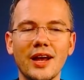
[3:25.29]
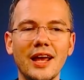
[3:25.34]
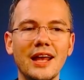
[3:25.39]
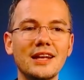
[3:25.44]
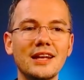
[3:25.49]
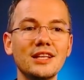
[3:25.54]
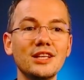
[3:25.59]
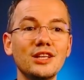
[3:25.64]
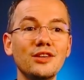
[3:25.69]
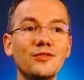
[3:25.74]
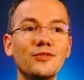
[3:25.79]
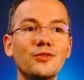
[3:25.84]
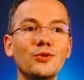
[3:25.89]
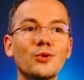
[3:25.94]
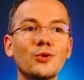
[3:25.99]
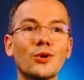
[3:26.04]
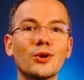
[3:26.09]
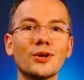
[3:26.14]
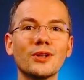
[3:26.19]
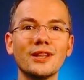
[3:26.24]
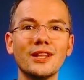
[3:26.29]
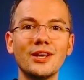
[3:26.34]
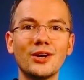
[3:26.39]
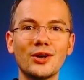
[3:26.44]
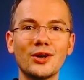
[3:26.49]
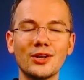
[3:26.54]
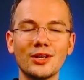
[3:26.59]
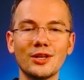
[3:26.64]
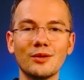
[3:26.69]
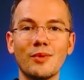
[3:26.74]
And if you are
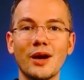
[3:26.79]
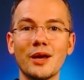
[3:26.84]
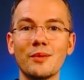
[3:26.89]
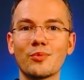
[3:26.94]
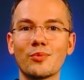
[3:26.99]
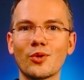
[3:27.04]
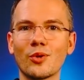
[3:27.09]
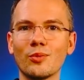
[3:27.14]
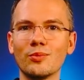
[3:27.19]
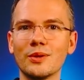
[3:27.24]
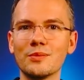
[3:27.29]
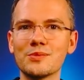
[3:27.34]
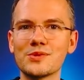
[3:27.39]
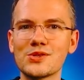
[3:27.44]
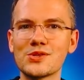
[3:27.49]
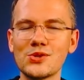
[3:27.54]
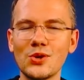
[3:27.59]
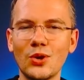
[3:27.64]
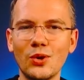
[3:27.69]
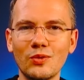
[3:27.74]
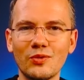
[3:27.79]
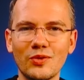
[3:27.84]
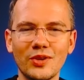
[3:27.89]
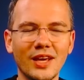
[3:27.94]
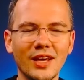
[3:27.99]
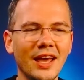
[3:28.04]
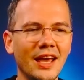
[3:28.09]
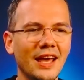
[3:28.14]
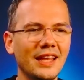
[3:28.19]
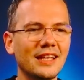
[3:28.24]
learning by problem solving,